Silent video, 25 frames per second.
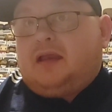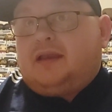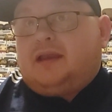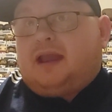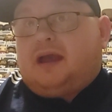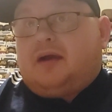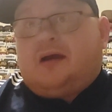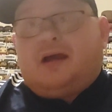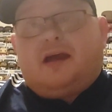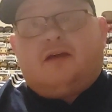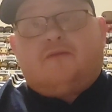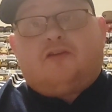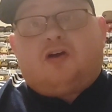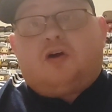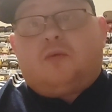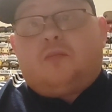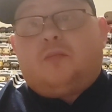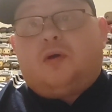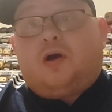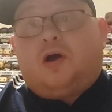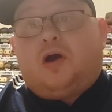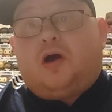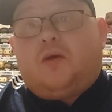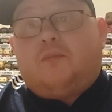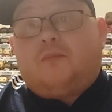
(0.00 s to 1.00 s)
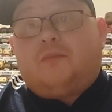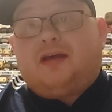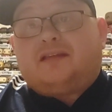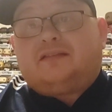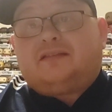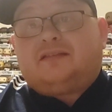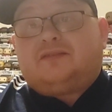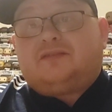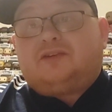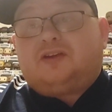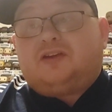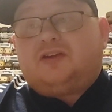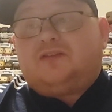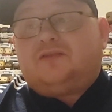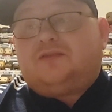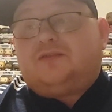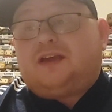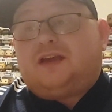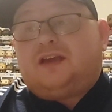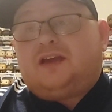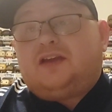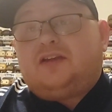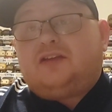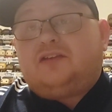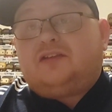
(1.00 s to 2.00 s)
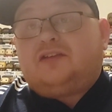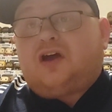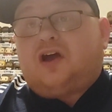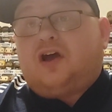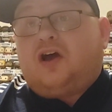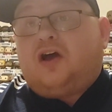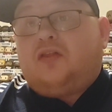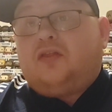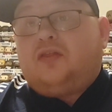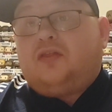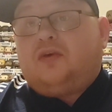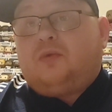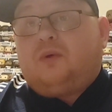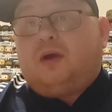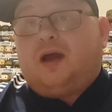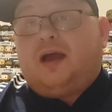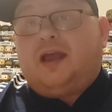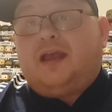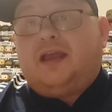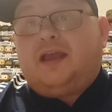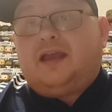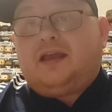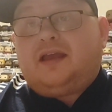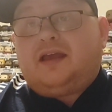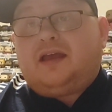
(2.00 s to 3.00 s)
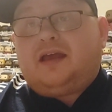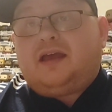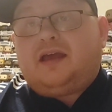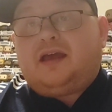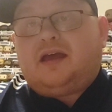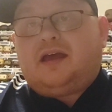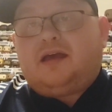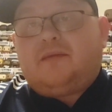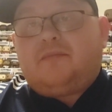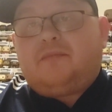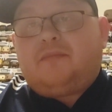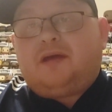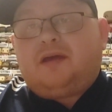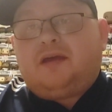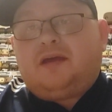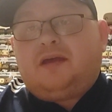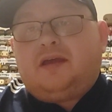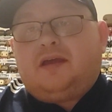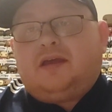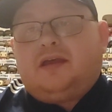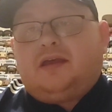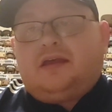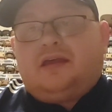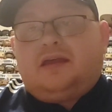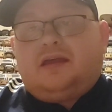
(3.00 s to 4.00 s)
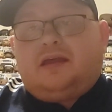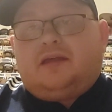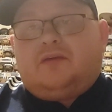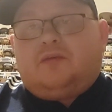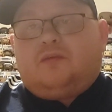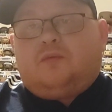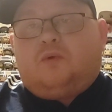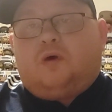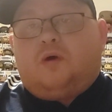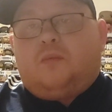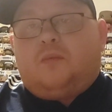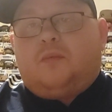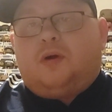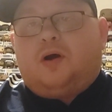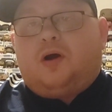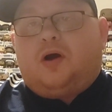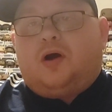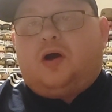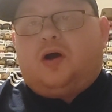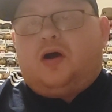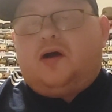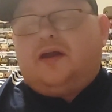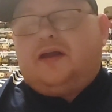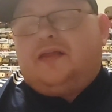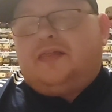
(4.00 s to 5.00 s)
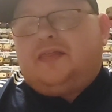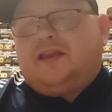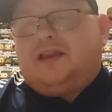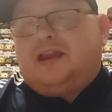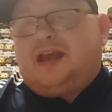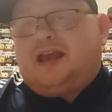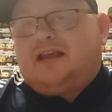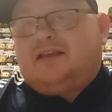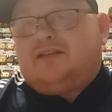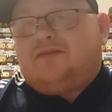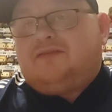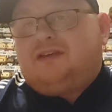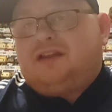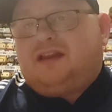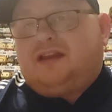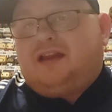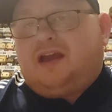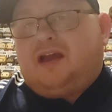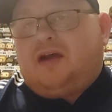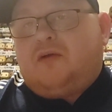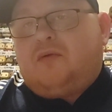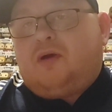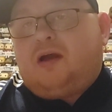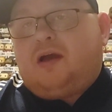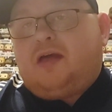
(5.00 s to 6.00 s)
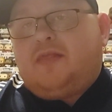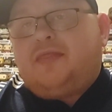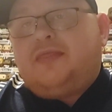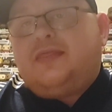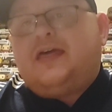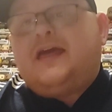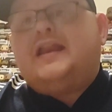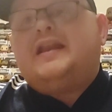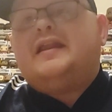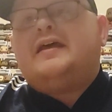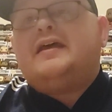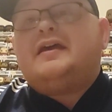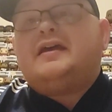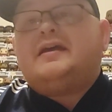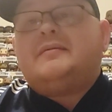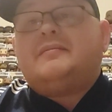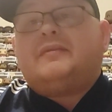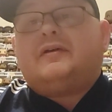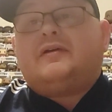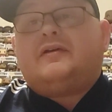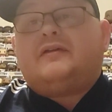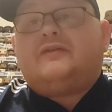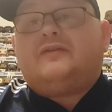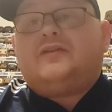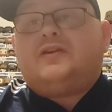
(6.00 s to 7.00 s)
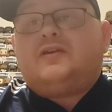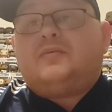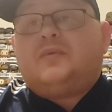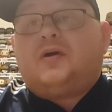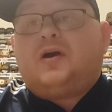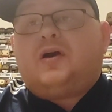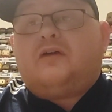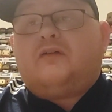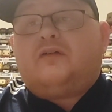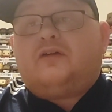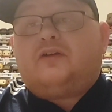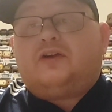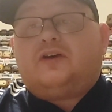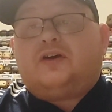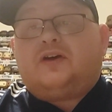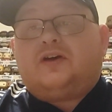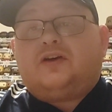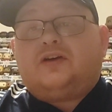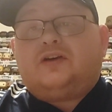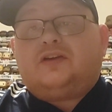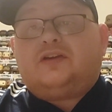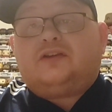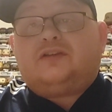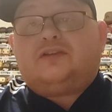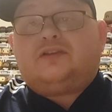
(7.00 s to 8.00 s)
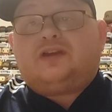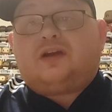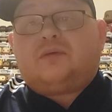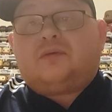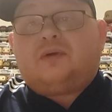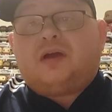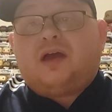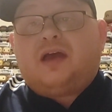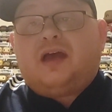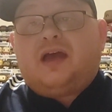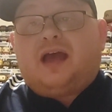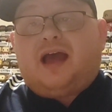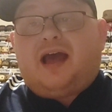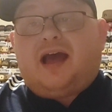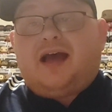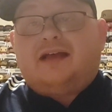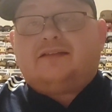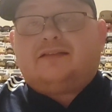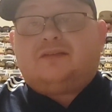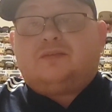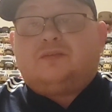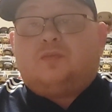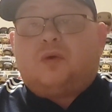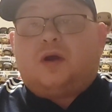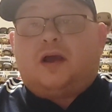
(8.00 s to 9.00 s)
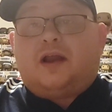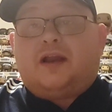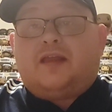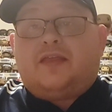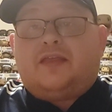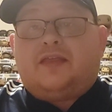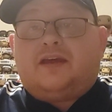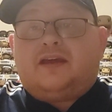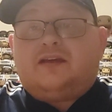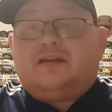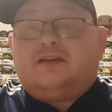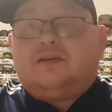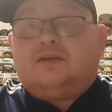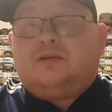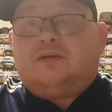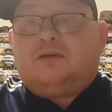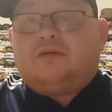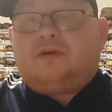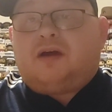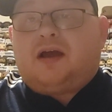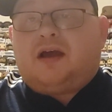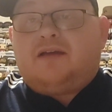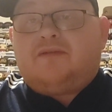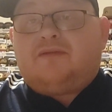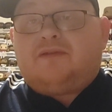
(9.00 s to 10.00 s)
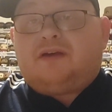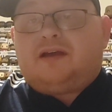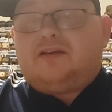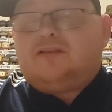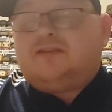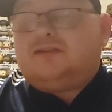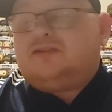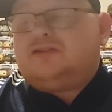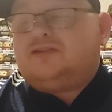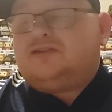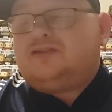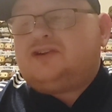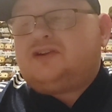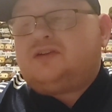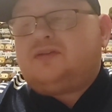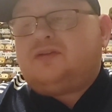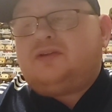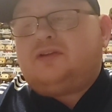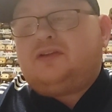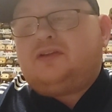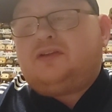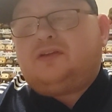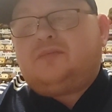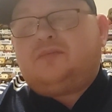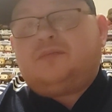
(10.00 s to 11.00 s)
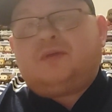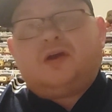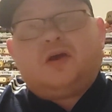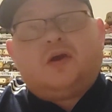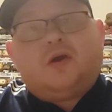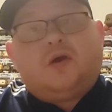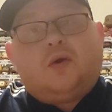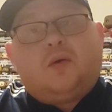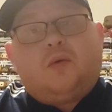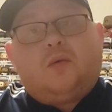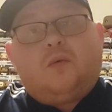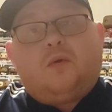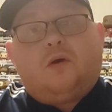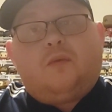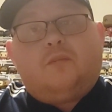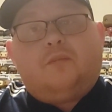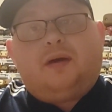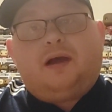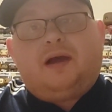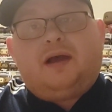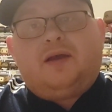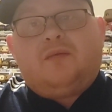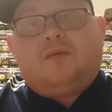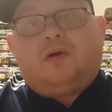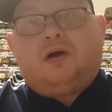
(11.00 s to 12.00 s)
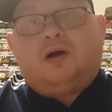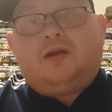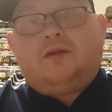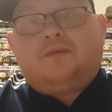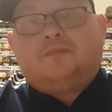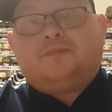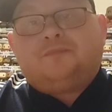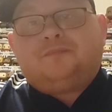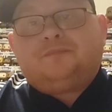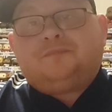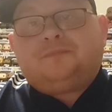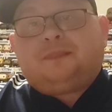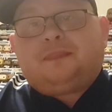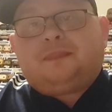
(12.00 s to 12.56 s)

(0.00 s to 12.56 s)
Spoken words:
Now I have got more Masterverse figures on the way. One more in the next video, and then a few more on order. So as and when they do arrive, I shall show you them one by one.